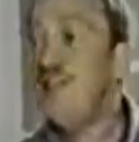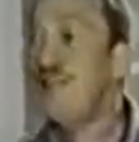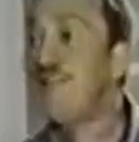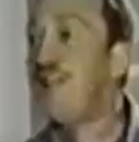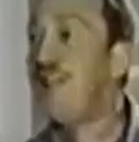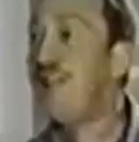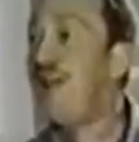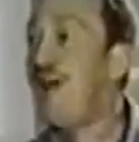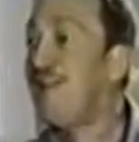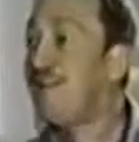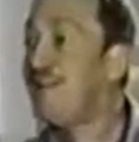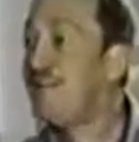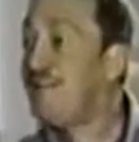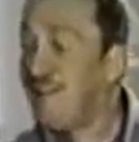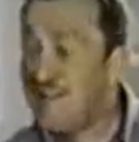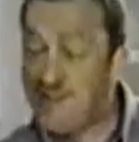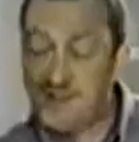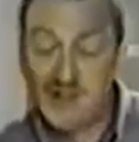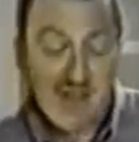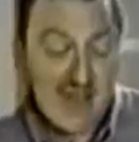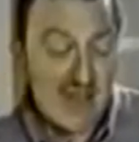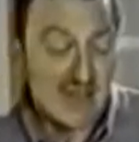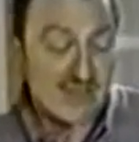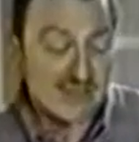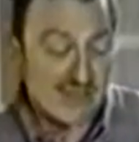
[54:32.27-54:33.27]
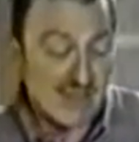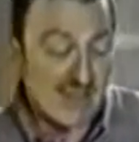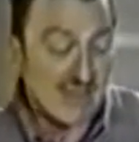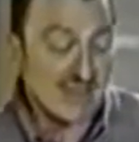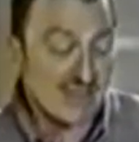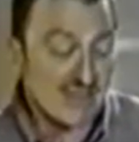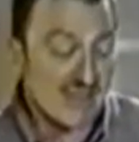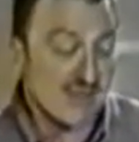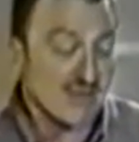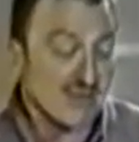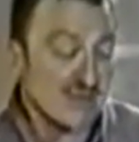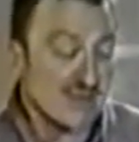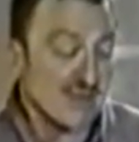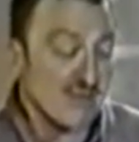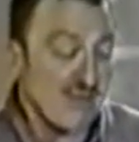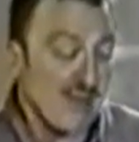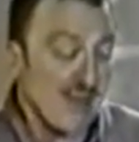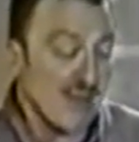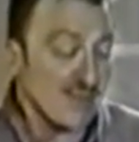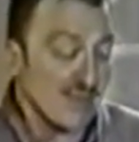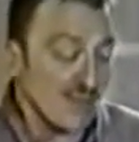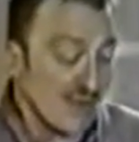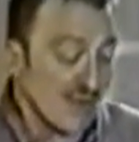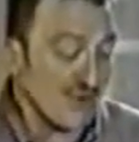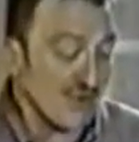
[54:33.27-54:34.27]
that I did not say she was a
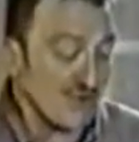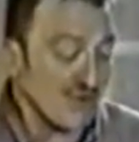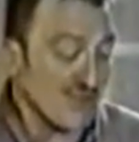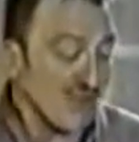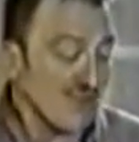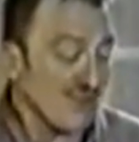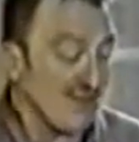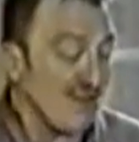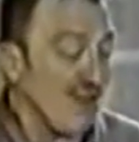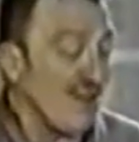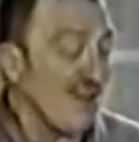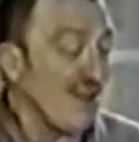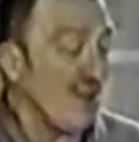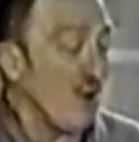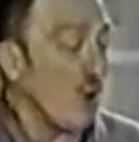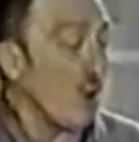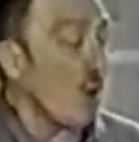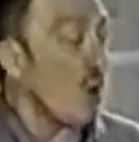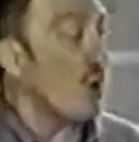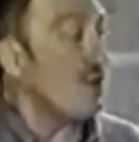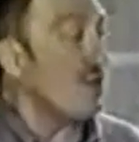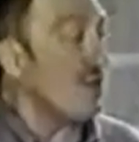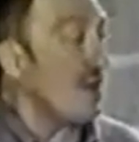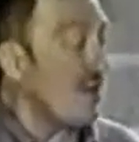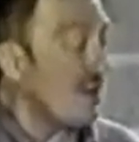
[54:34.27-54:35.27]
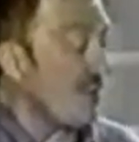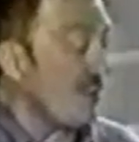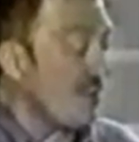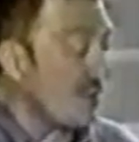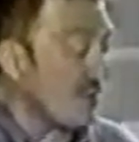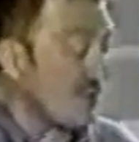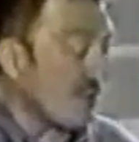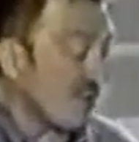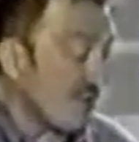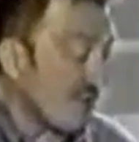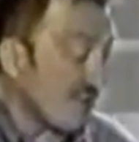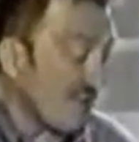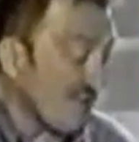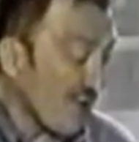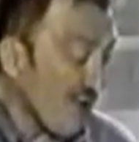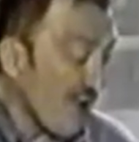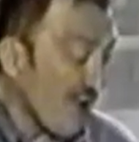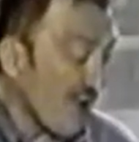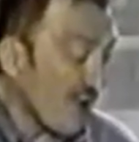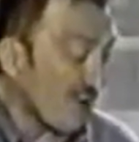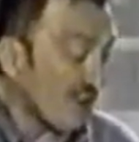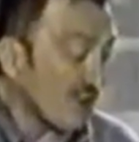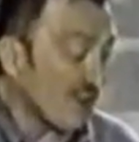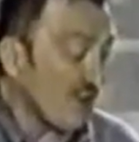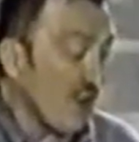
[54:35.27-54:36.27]
bad person, or that it was her
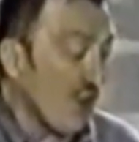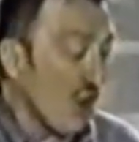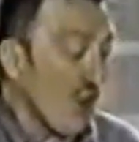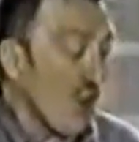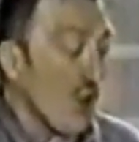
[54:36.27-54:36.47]
fault,